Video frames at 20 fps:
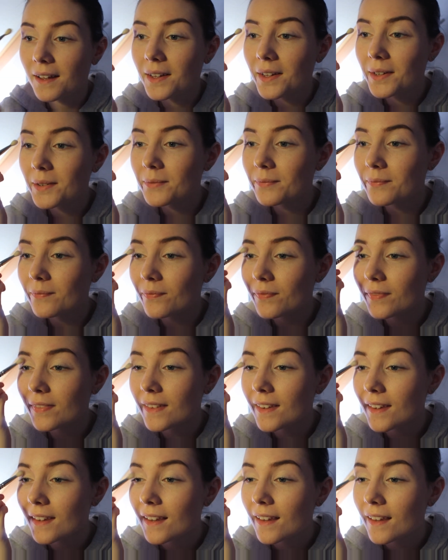Um,
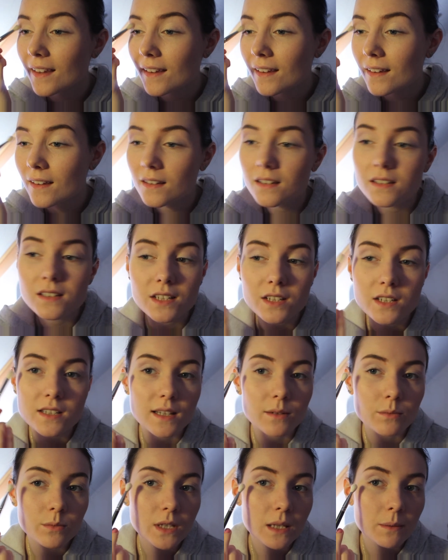as you
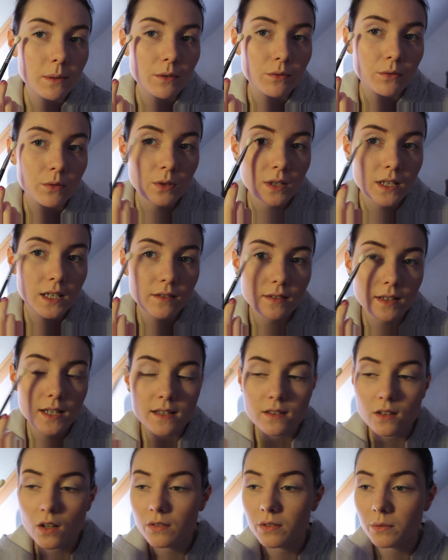see, I'm keeping it really, really
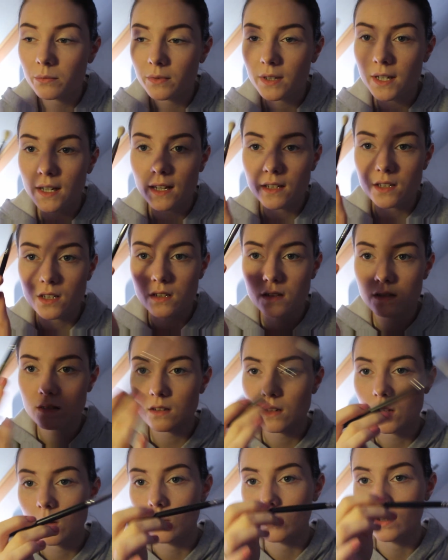soft. I'm really like
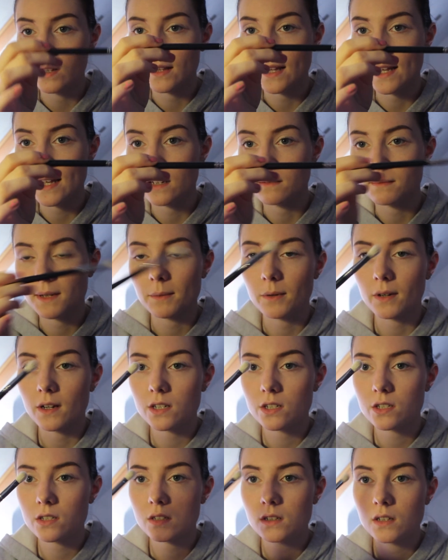just holding the end of my
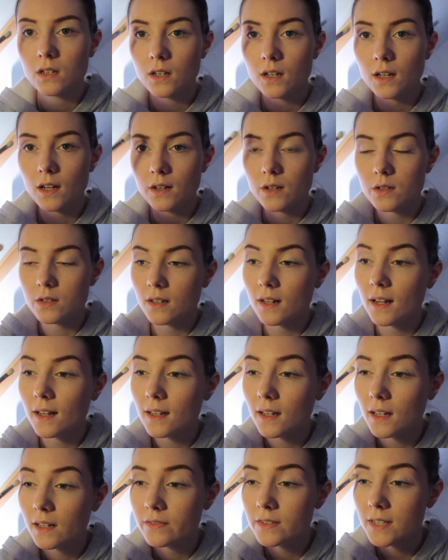brush and using
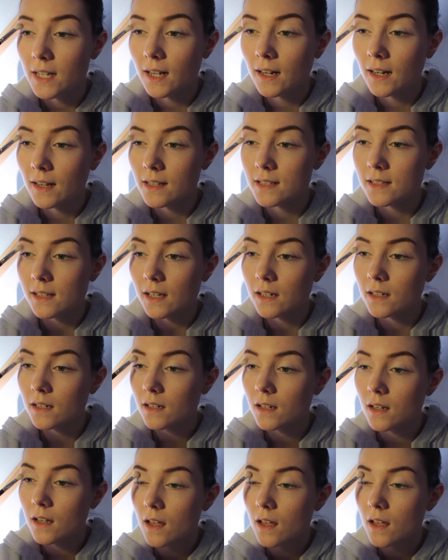like kind of tickling the skin.